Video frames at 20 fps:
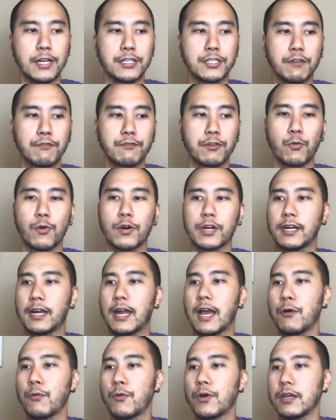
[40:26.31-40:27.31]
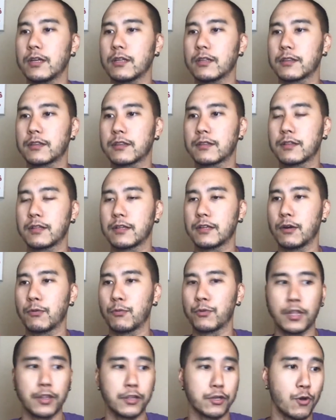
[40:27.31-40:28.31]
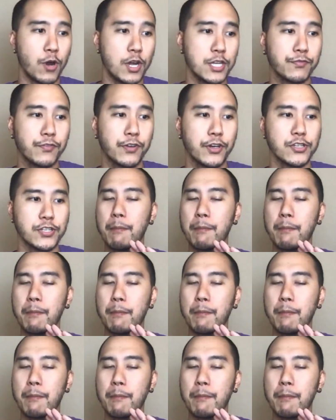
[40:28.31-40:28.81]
So if you're working out with with other CrossFitters,